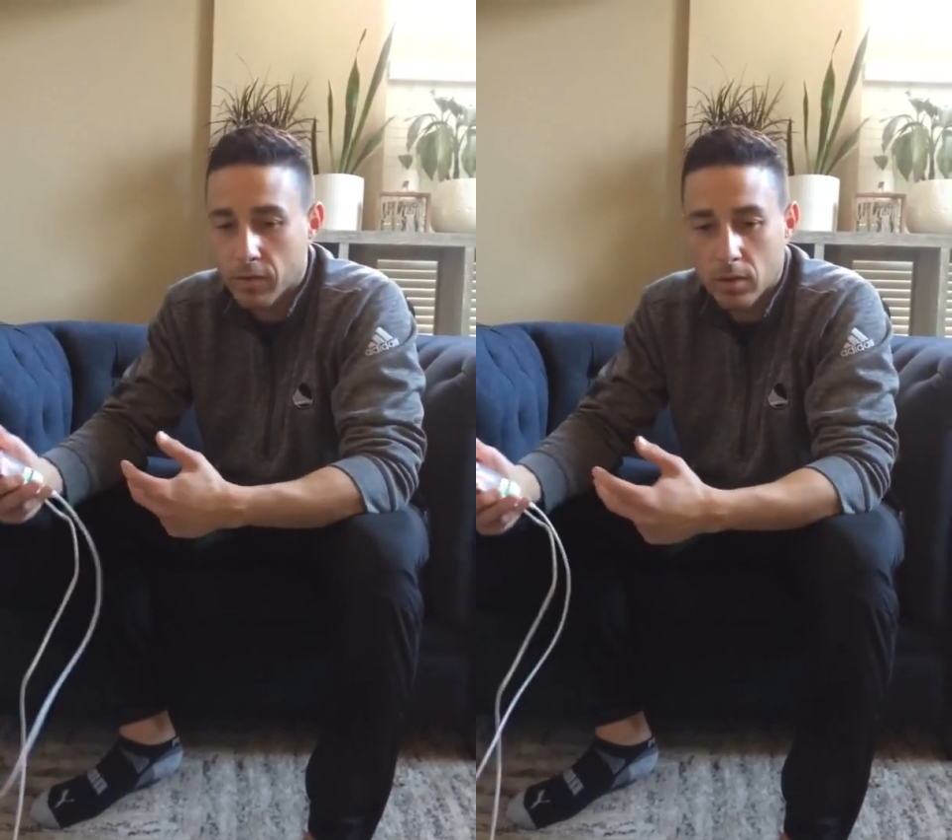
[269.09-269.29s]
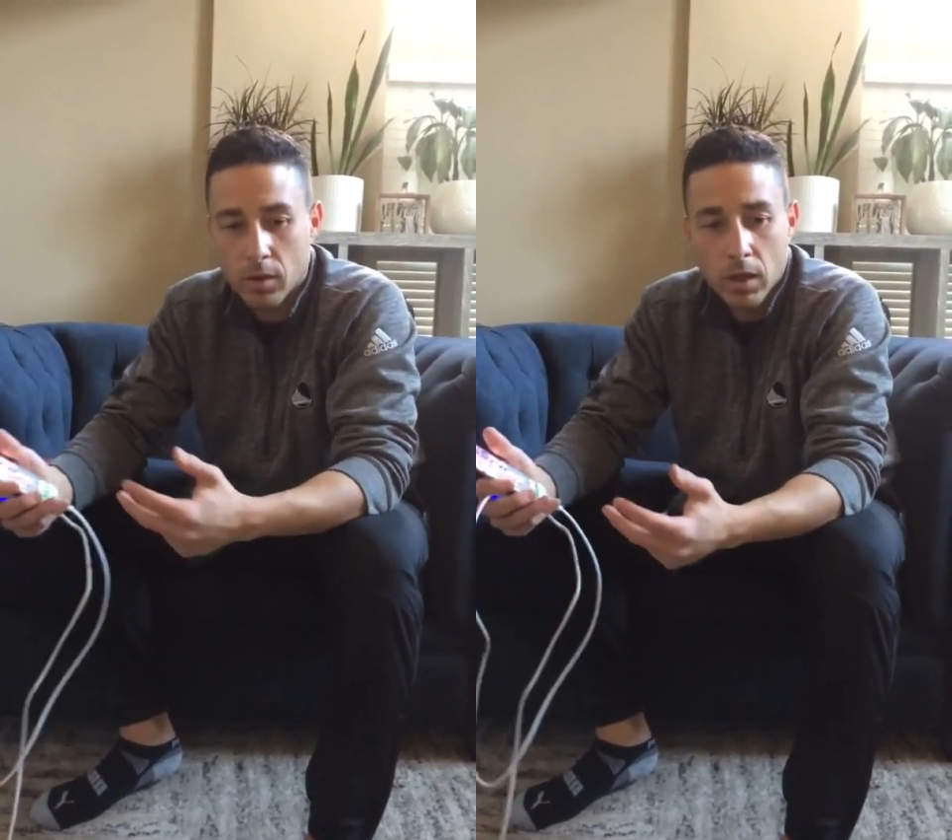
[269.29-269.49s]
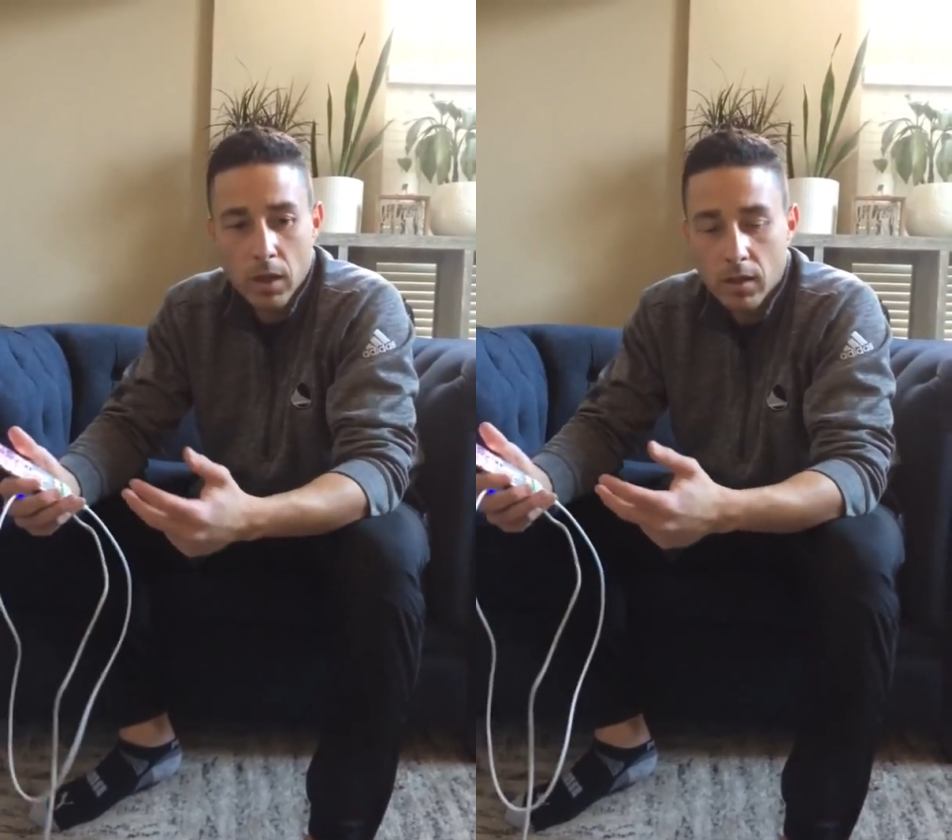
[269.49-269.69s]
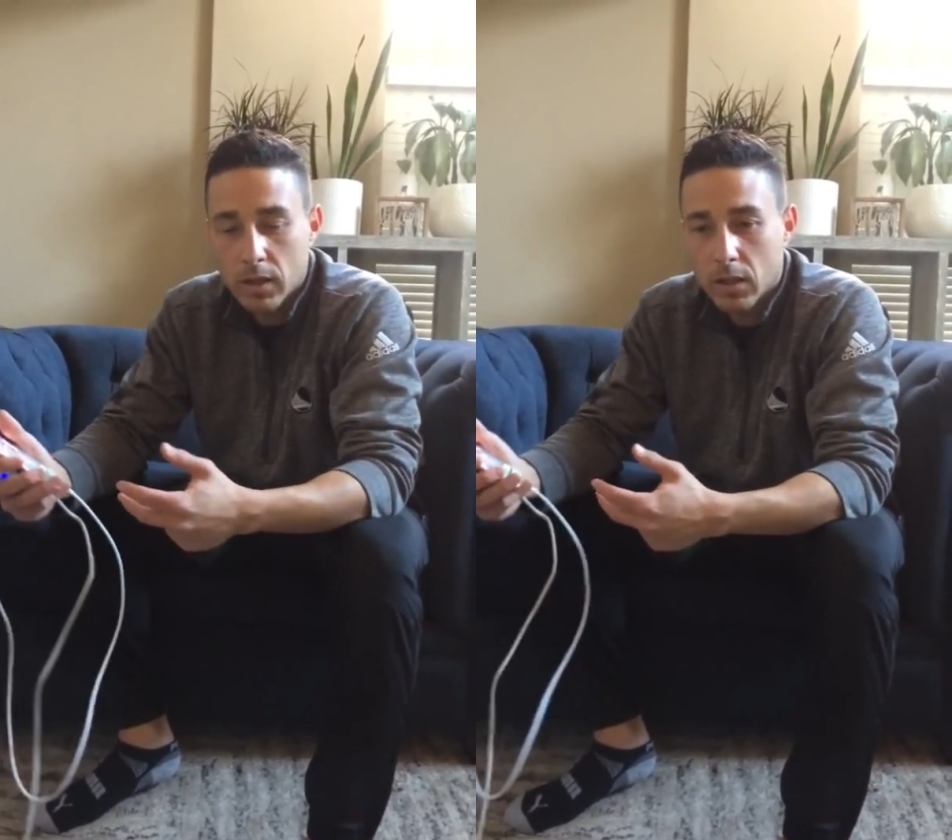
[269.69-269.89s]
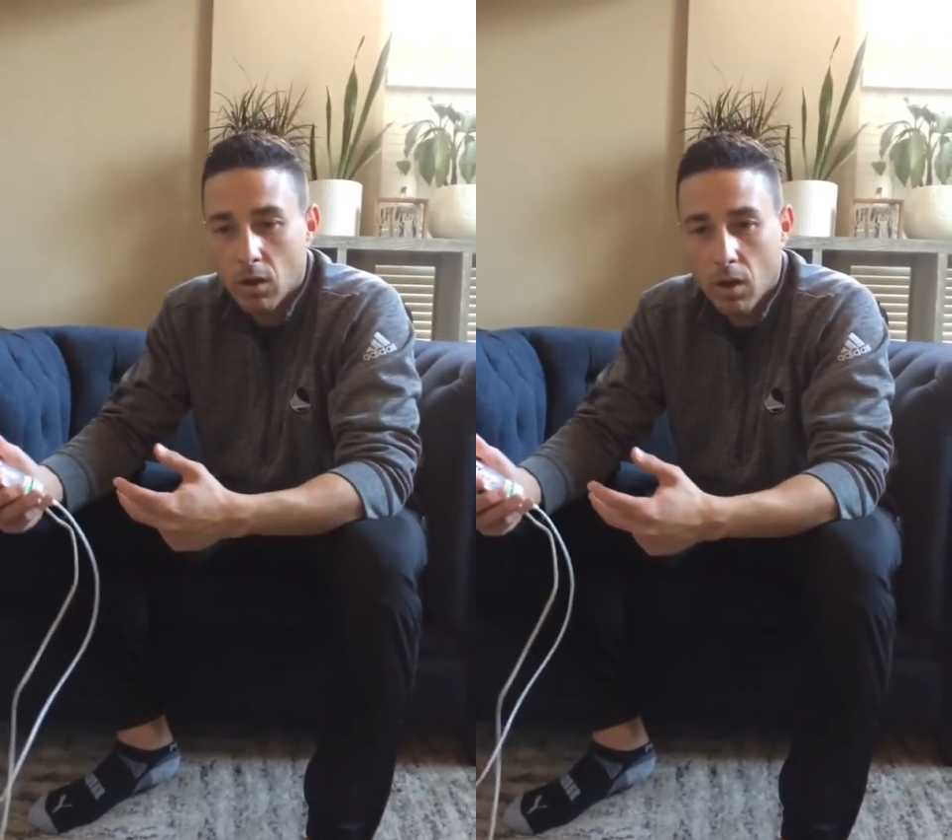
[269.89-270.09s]
for
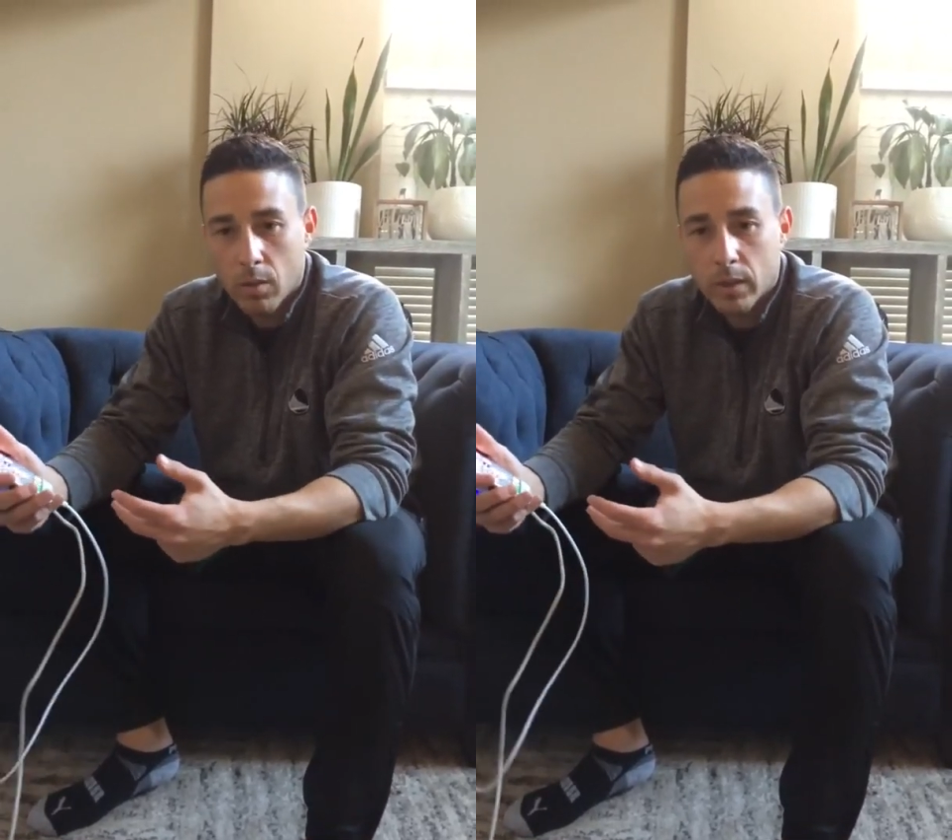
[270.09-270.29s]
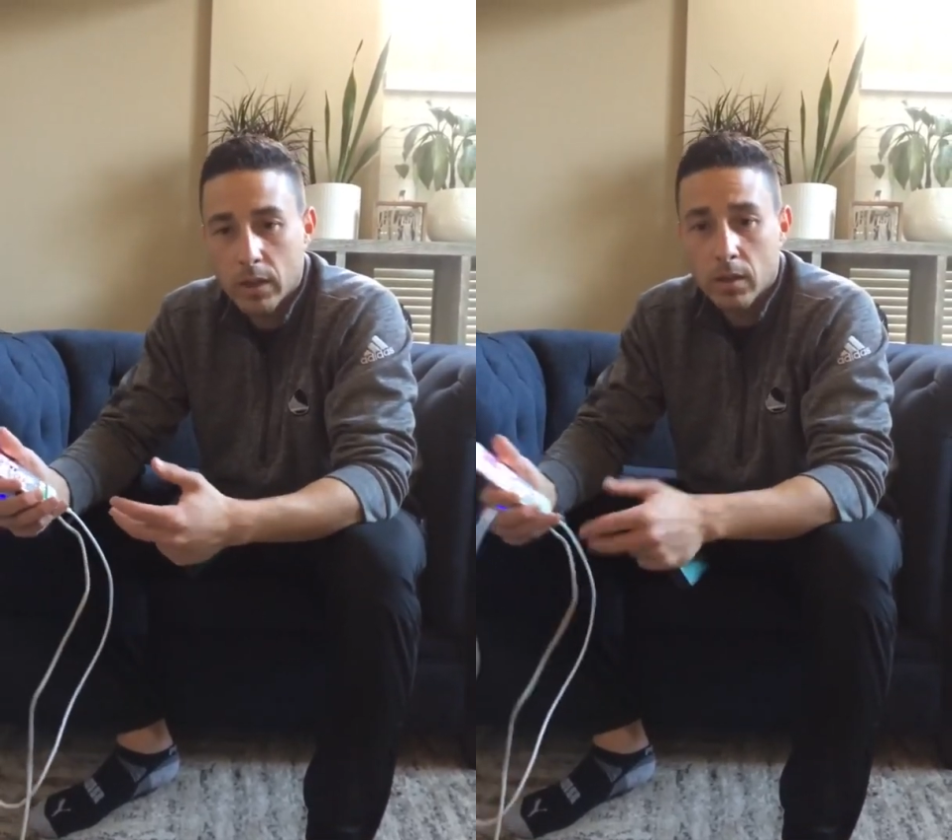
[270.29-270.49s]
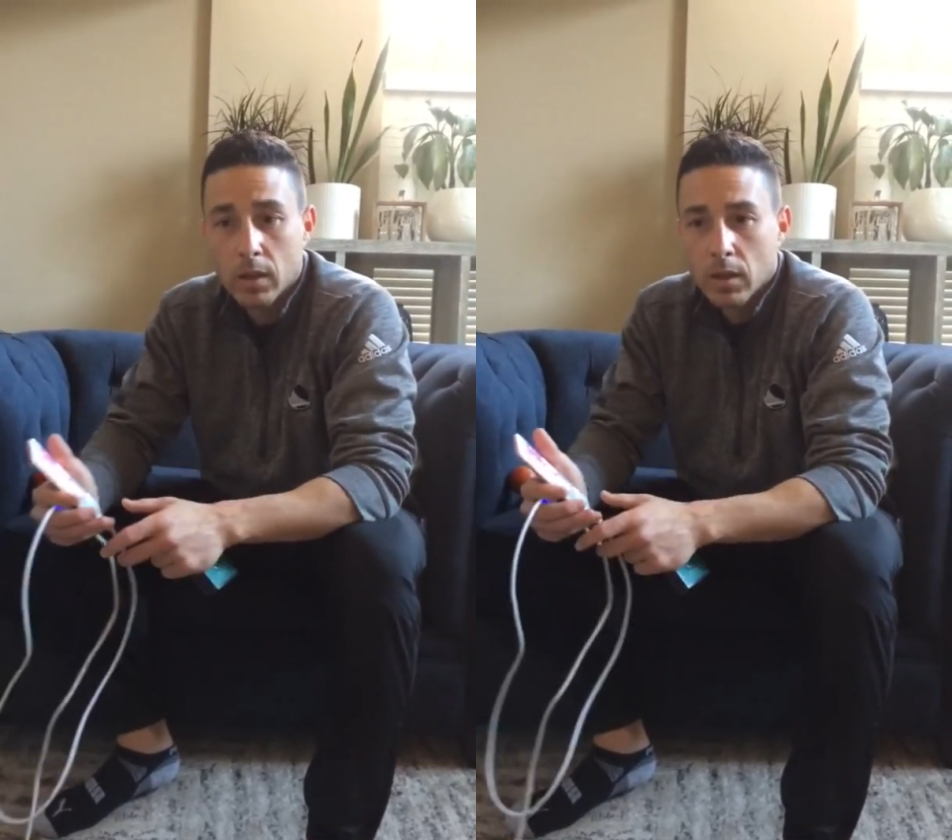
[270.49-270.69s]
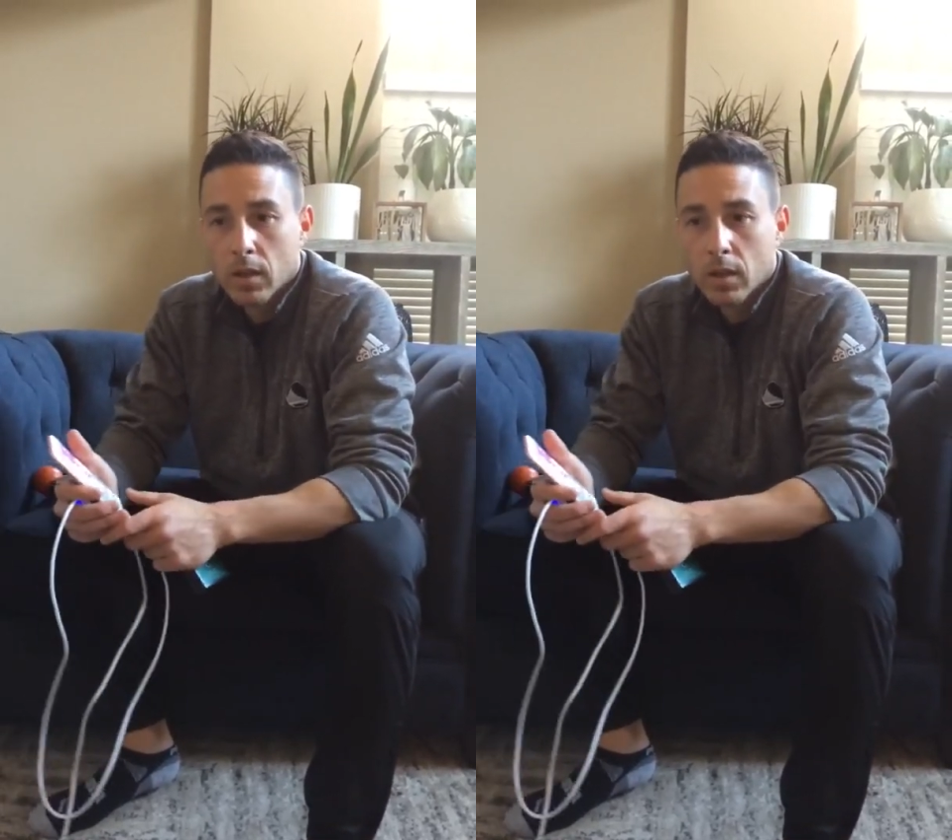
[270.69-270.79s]
the economy,